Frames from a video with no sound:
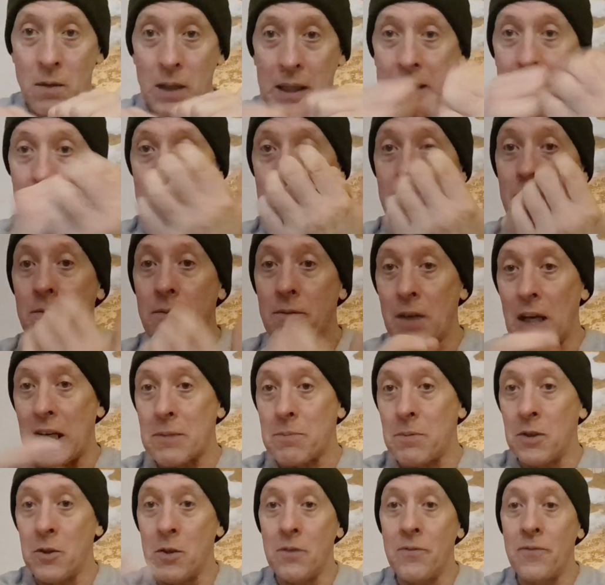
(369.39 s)
Again, thanks to
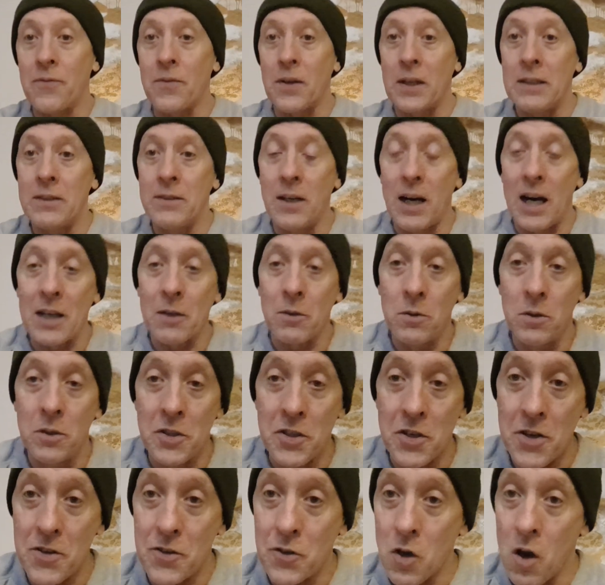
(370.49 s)
my good friend Daryl, who
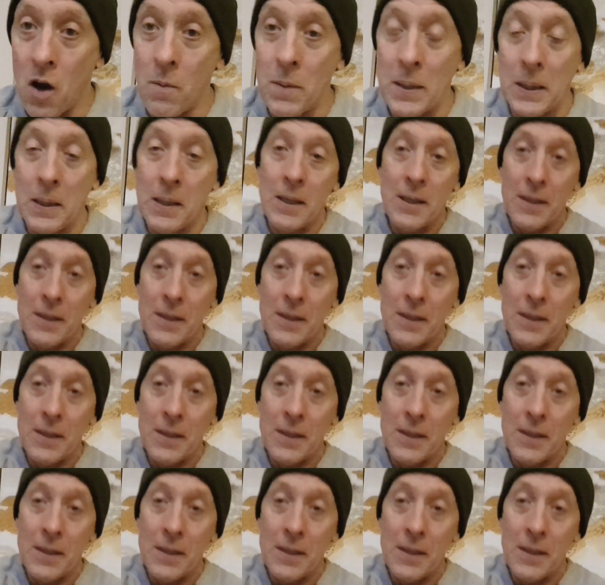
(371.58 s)
said, Tommy,